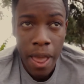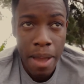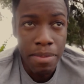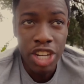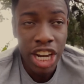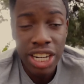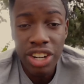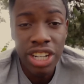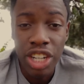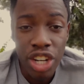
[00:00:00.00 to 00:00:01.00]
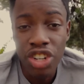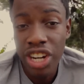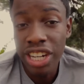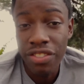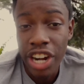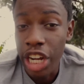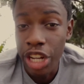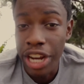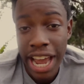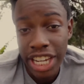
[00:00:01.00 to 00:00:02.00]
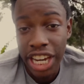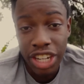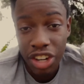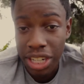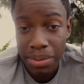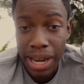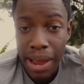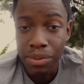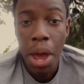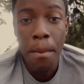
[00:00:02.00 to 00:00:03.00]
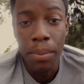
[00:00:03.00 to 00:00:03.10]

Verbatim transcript: I mean, chasing trends is good. Trends are very good. I chase trends sometimes.